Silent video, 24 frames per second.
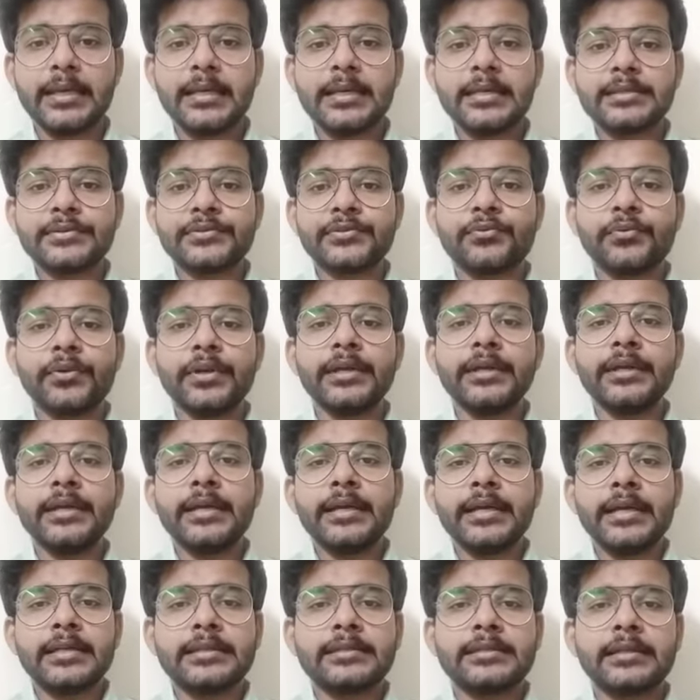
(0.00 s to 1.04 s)

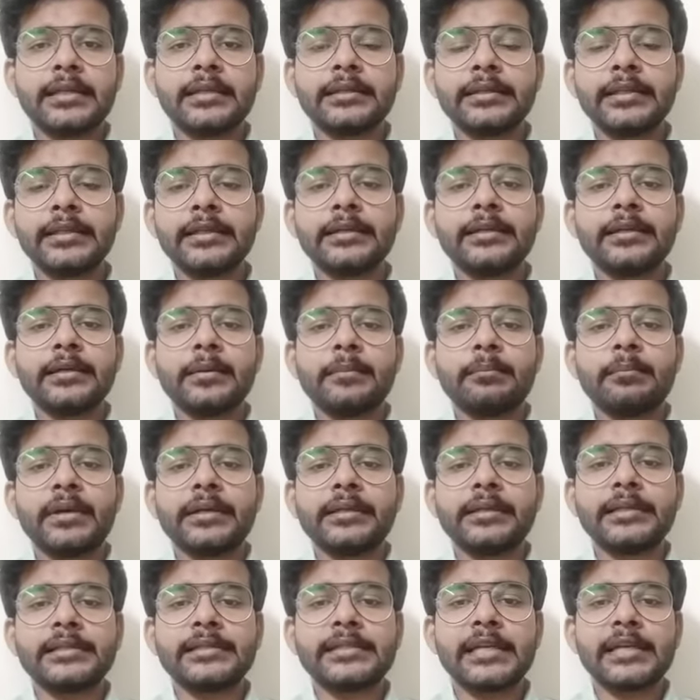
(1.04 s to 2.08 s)
String is nothing
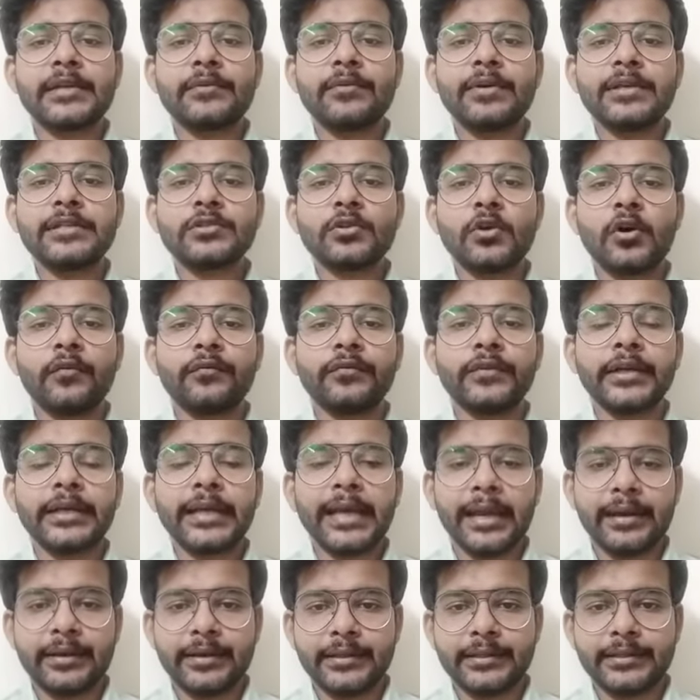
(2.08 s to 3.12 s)
but the sequence of the
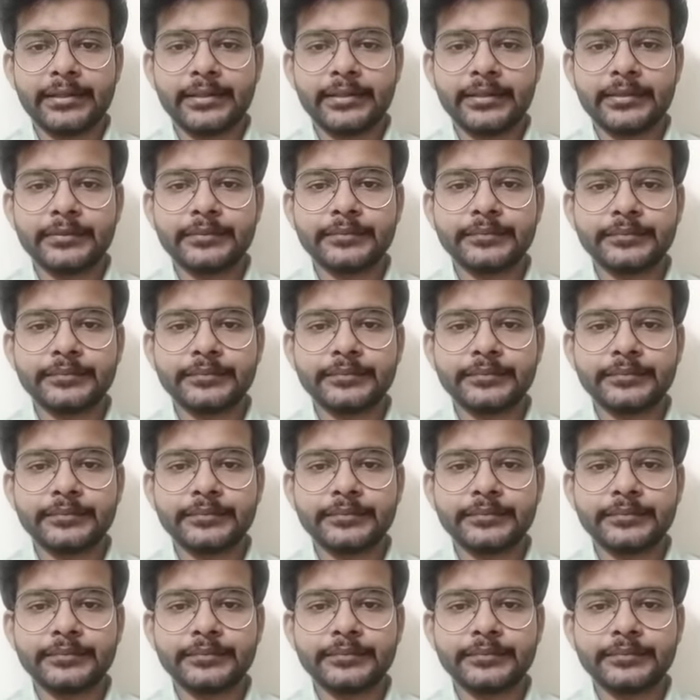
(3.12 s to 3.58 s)
character.